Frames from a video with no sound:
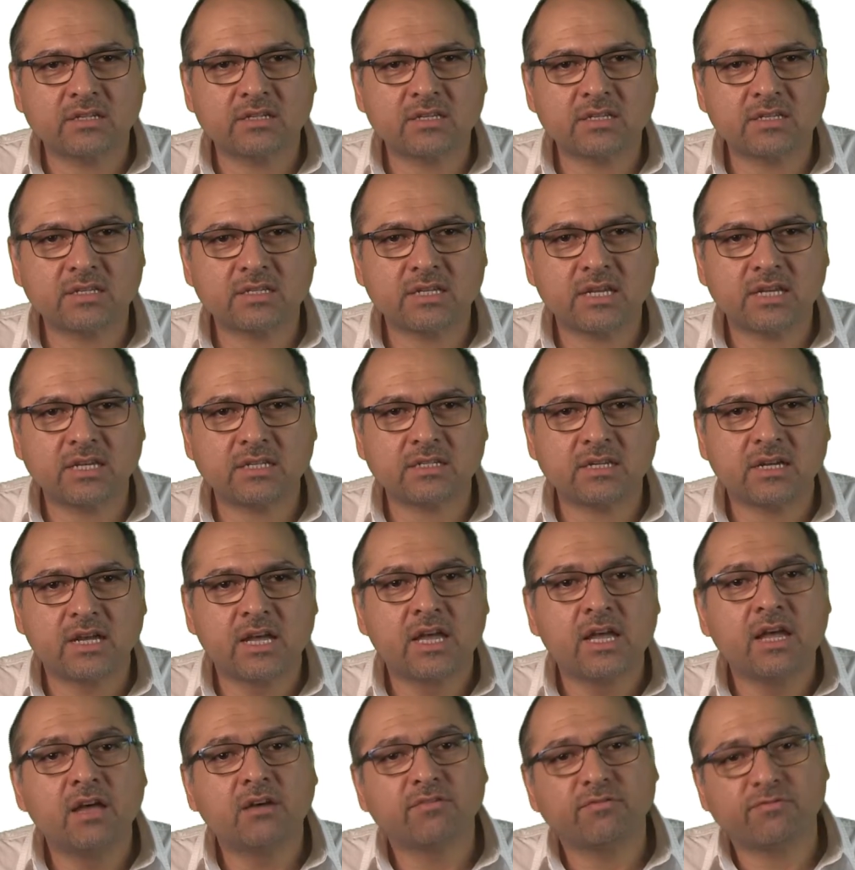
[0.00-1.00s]
and instead
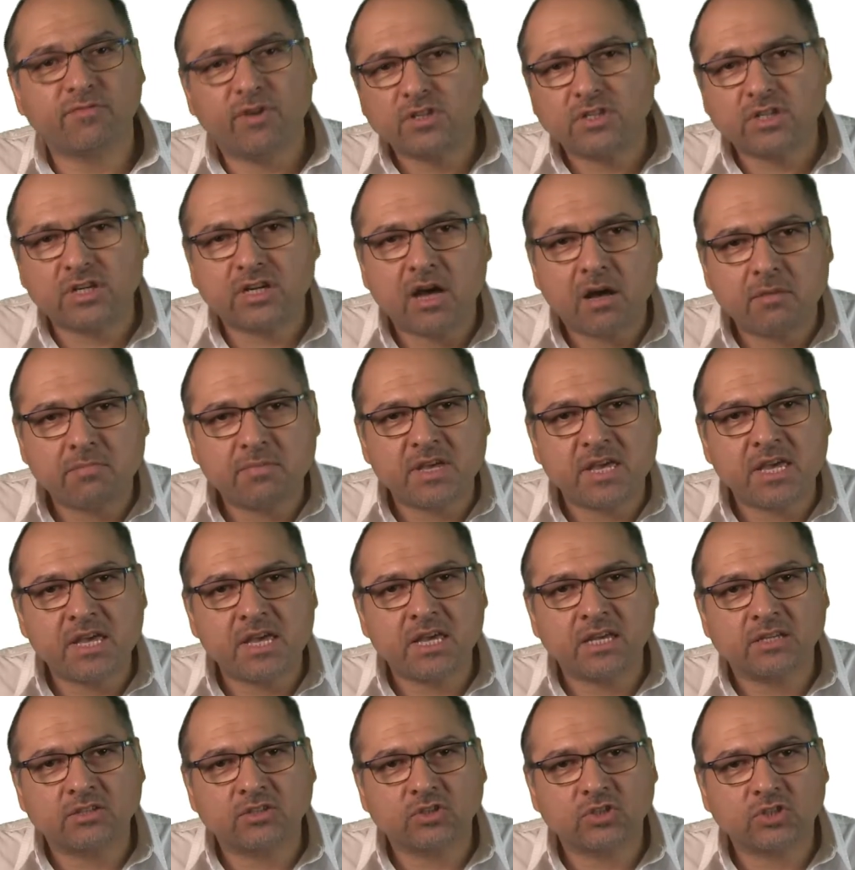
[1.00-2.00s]

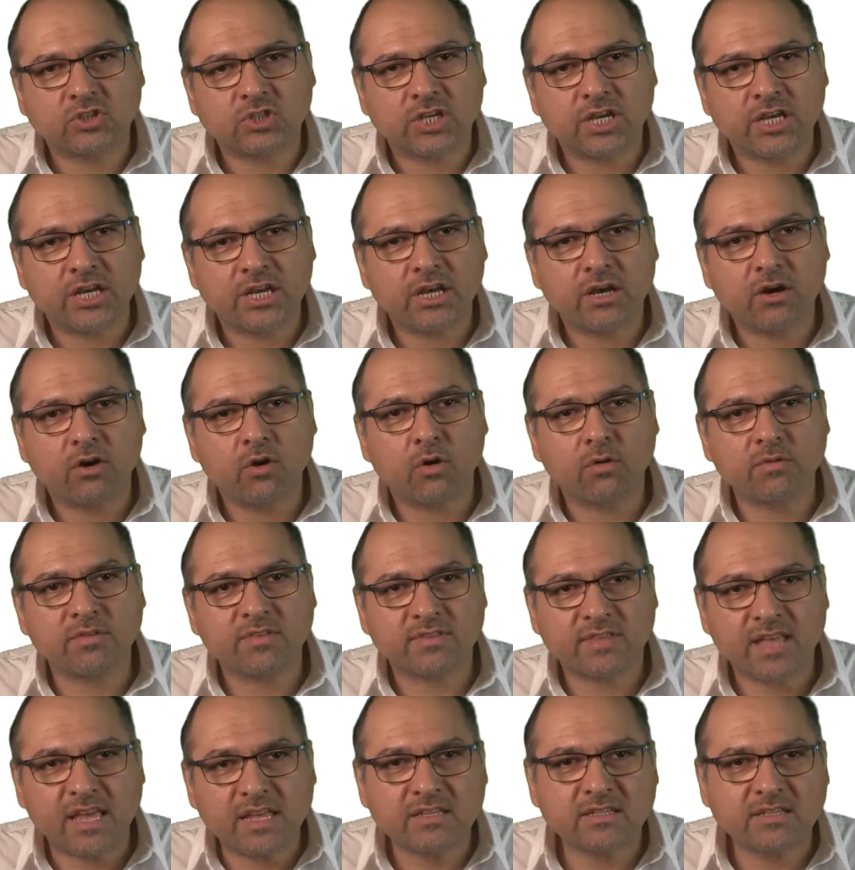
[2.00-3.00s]
photocopy and share
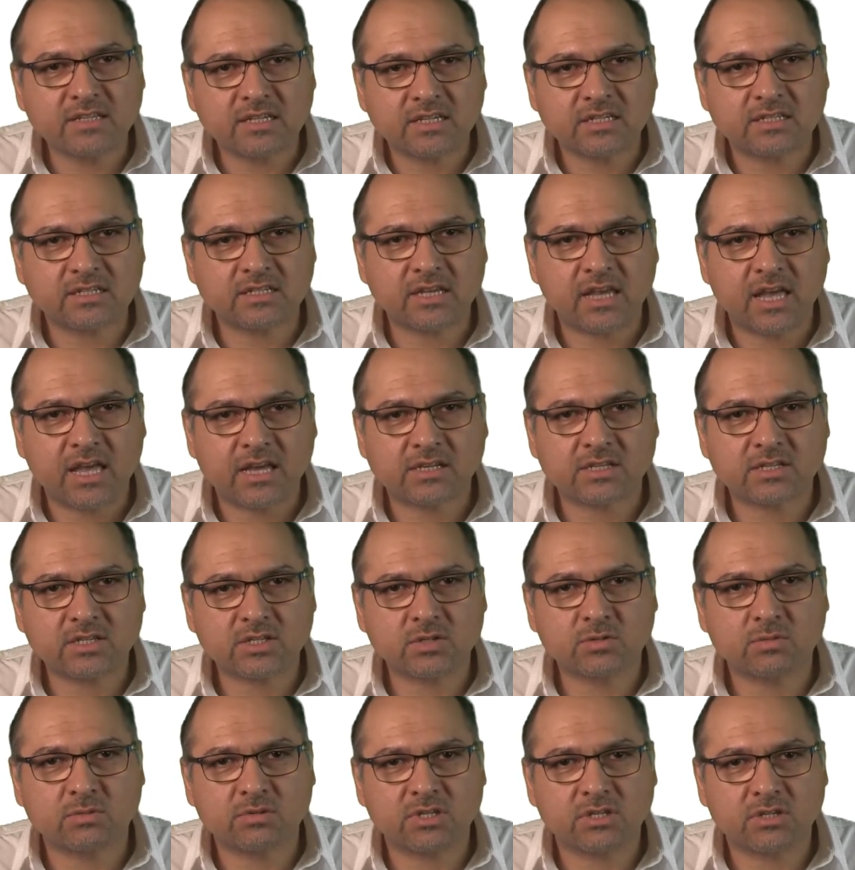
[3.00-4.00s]
authentic
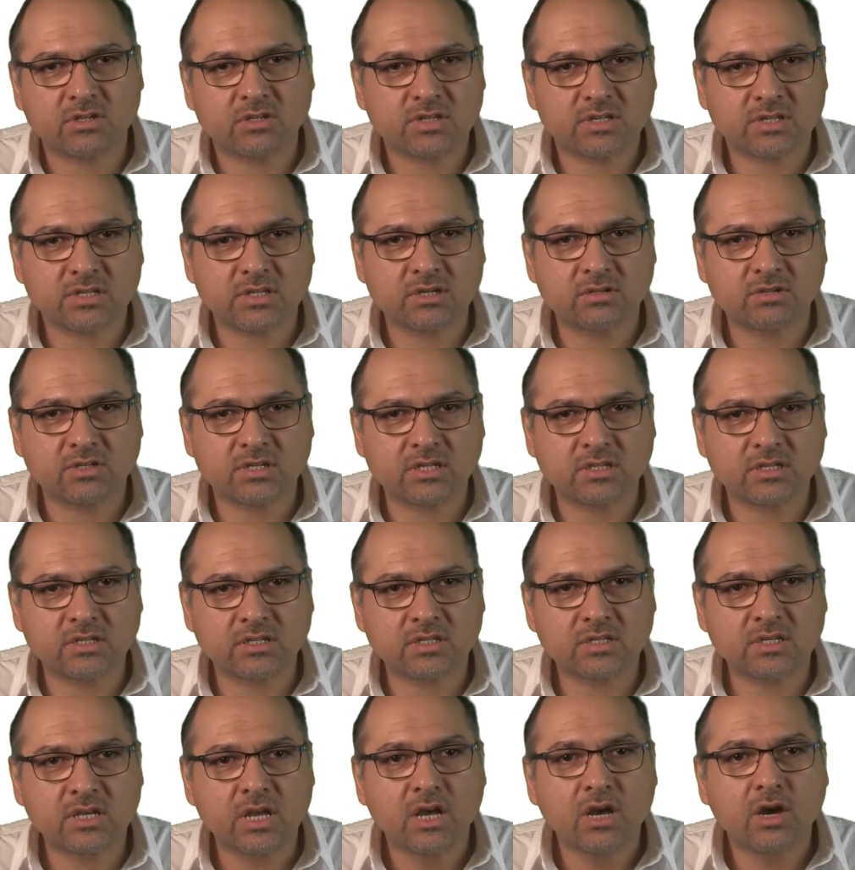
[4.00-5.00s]
texts with your
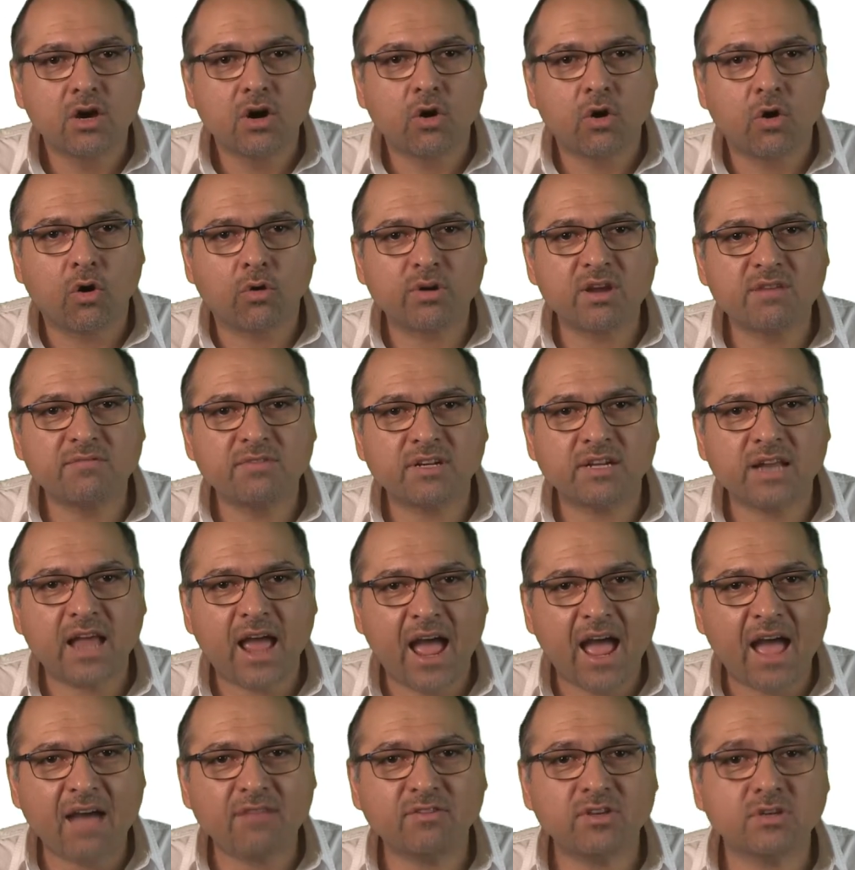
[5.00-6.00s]
students, or even
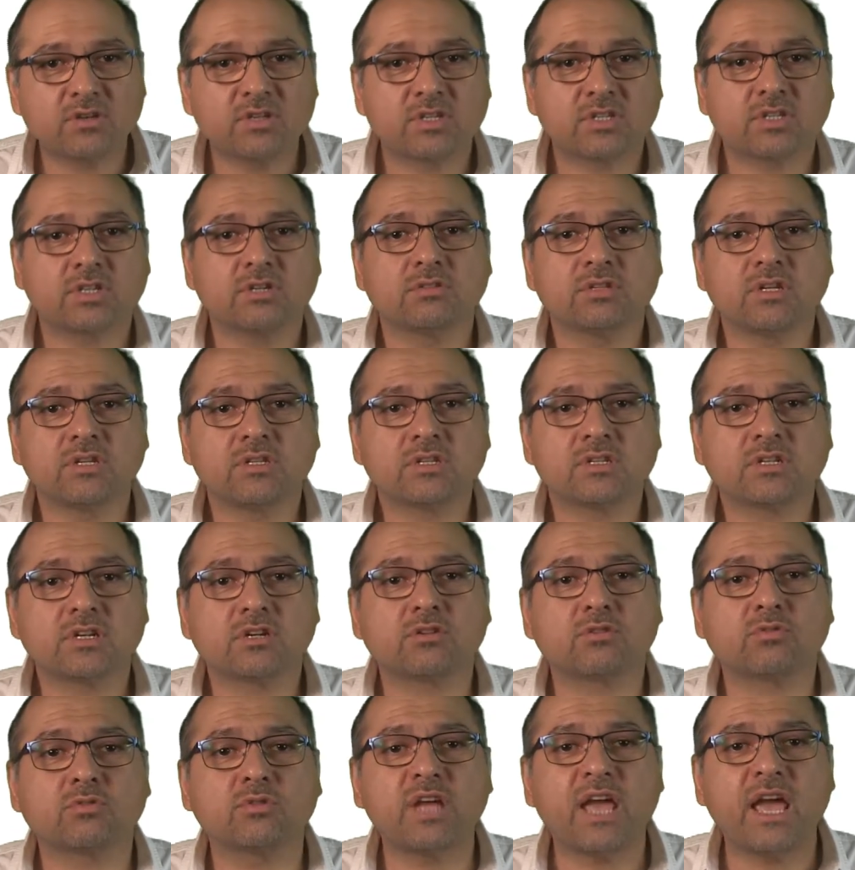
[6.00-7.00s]
have your students
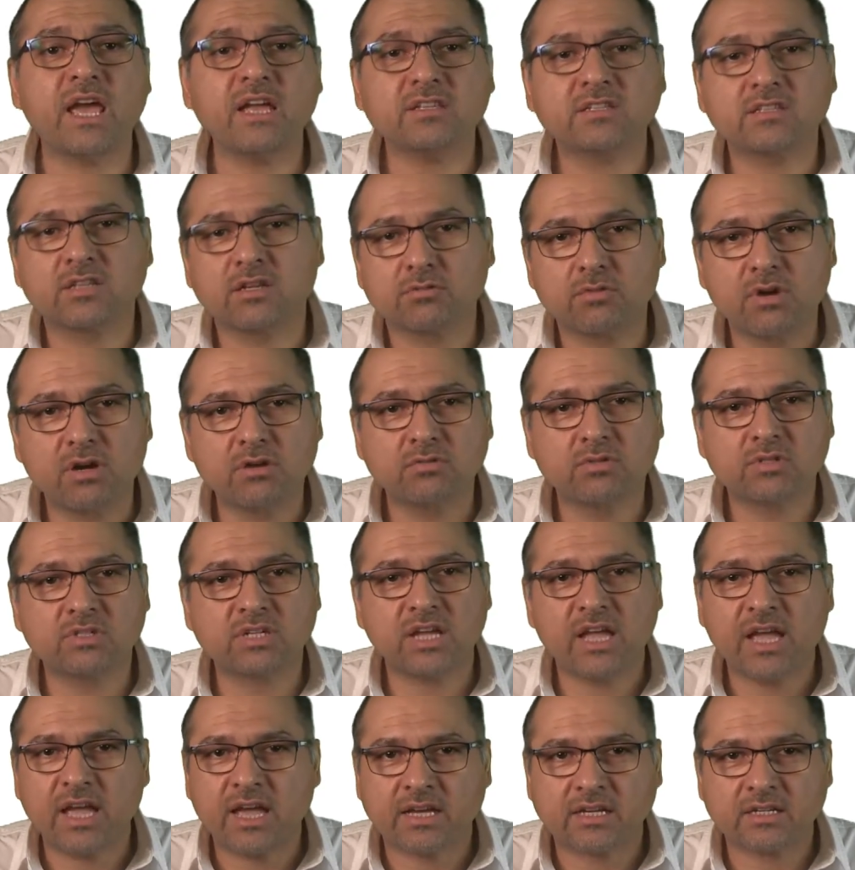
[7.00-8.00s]
create their own
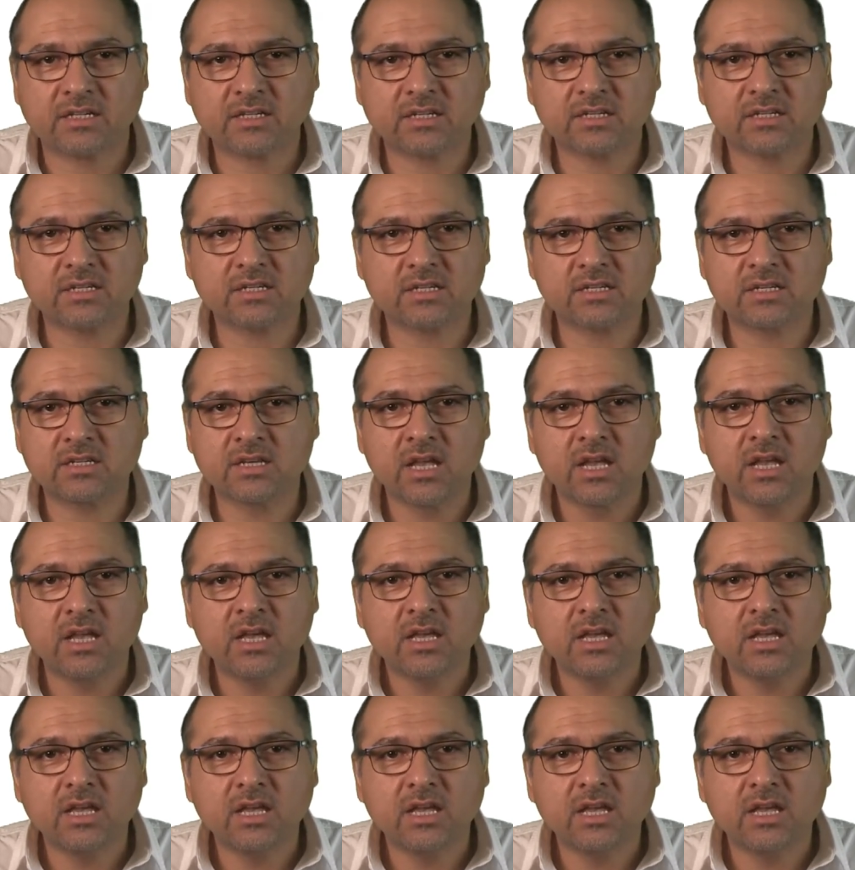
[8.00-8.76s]
texts,